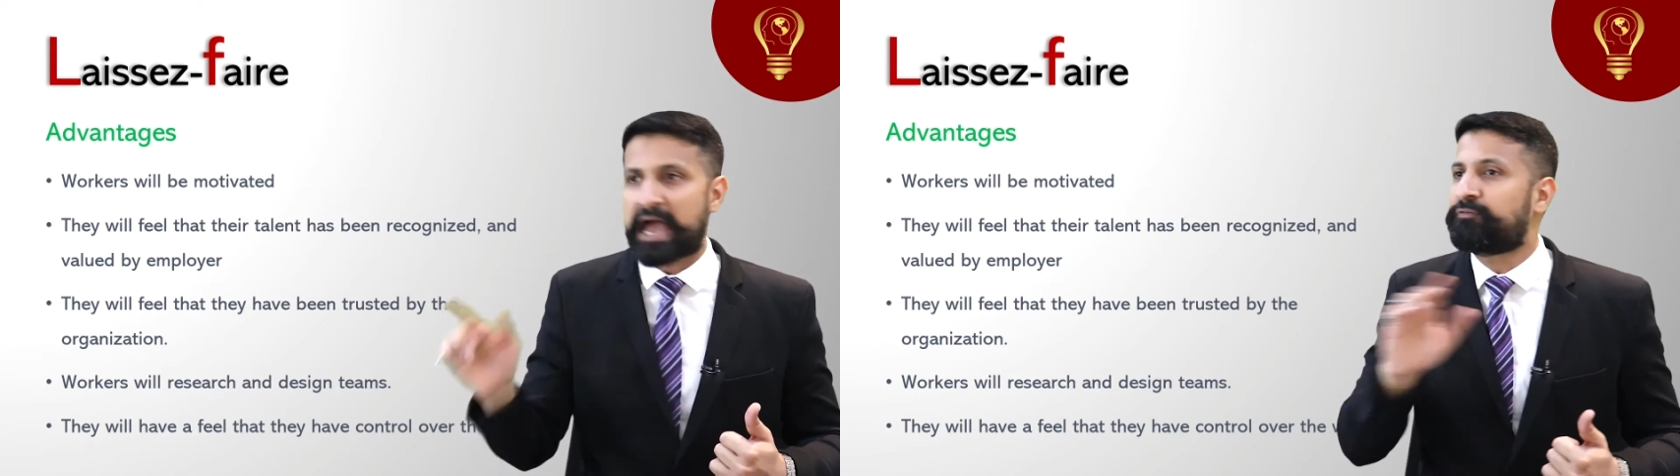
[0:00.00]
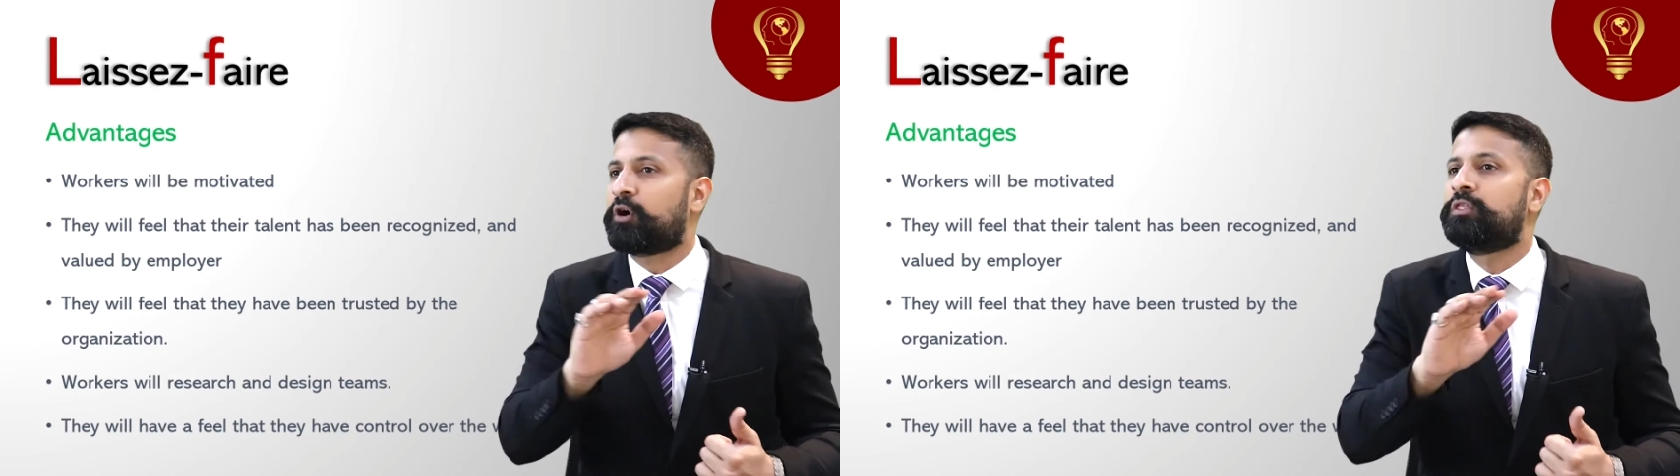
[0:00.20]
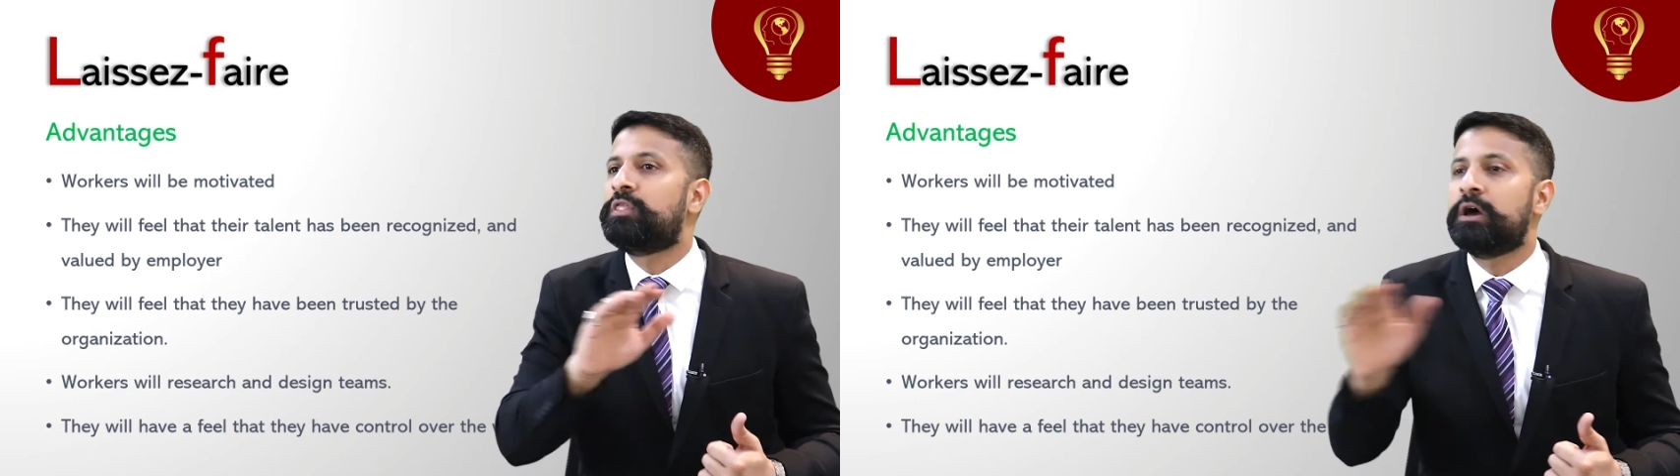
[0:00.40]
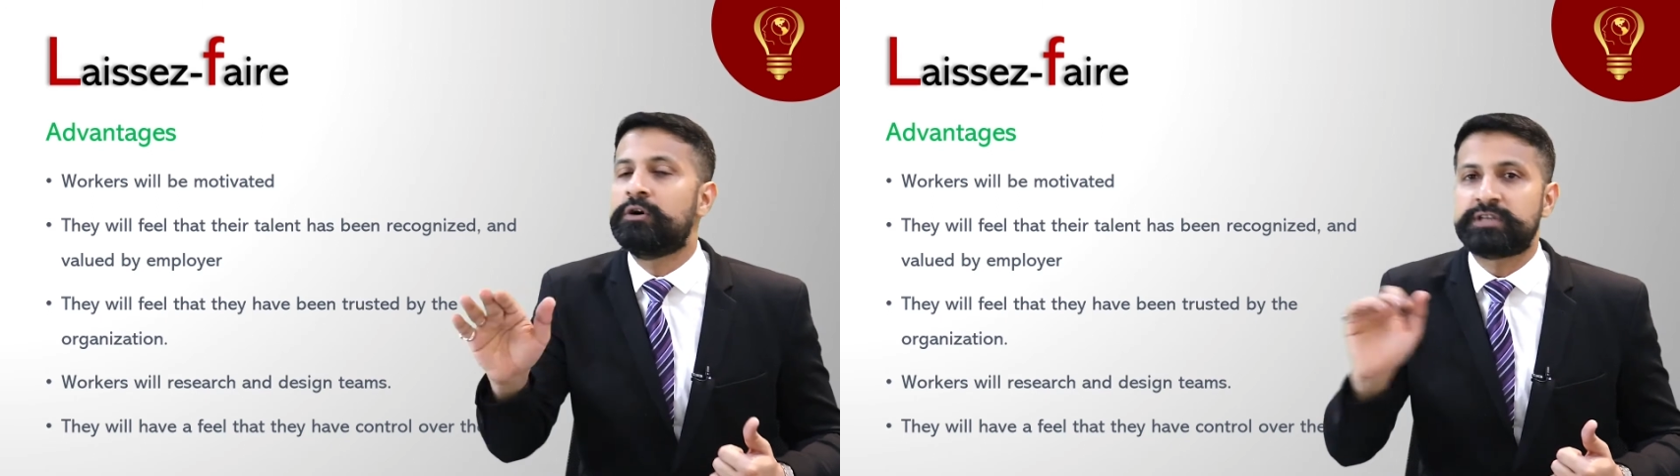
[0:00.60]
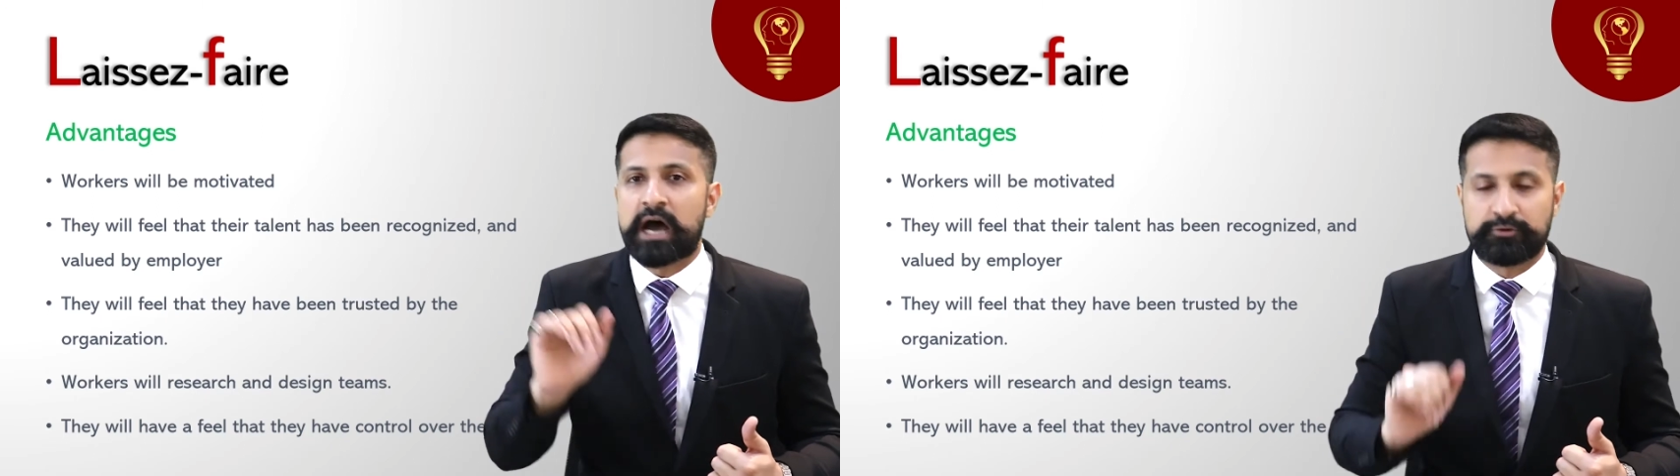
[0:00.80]
I've got
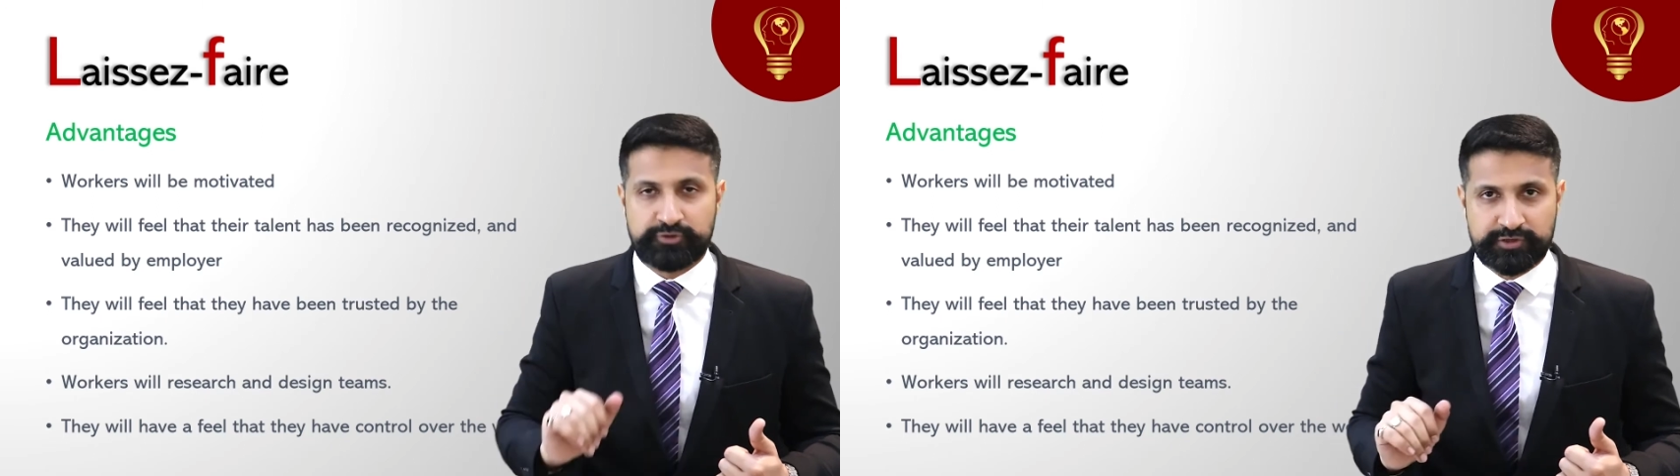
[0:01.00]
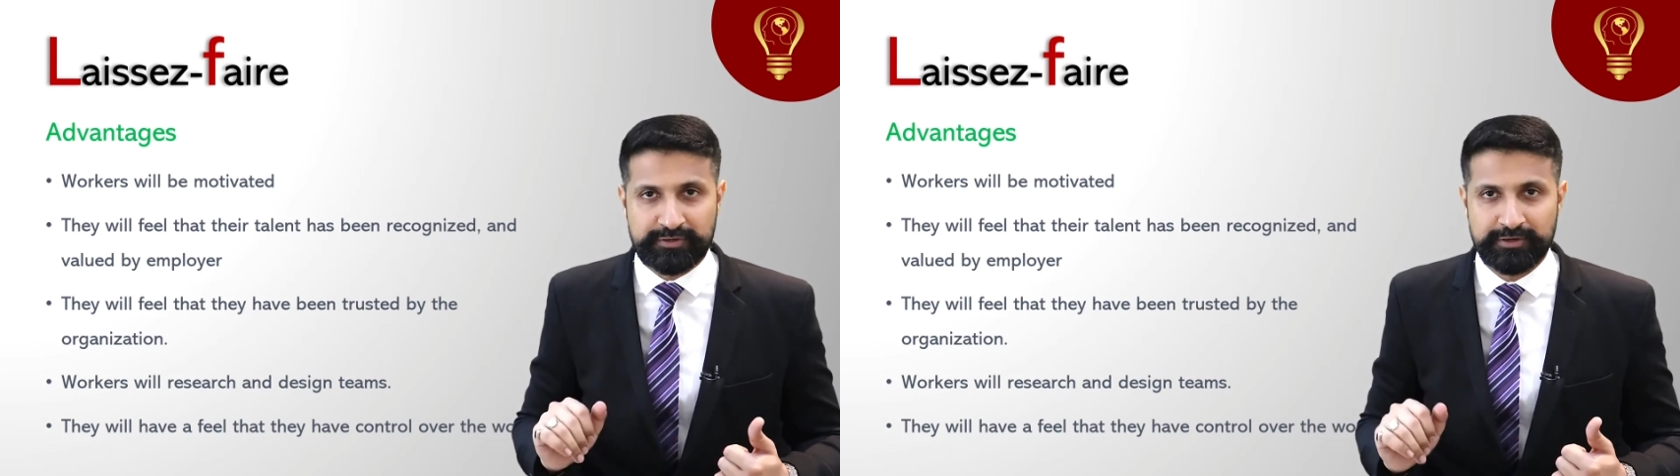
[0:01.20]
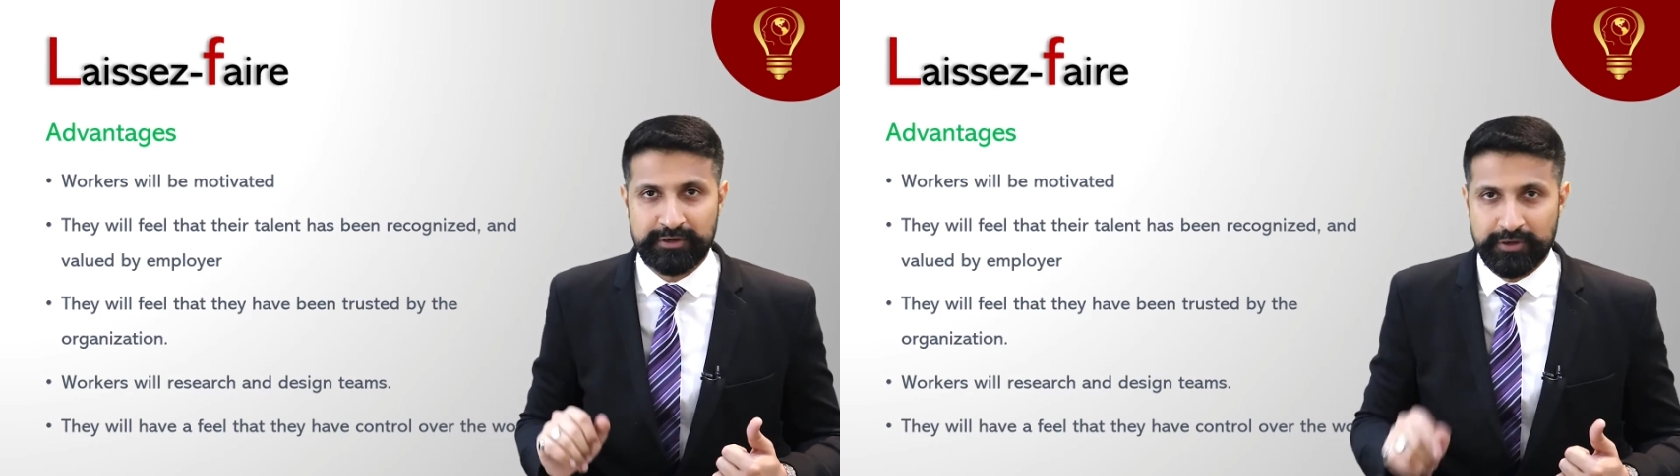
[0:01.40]
no doubt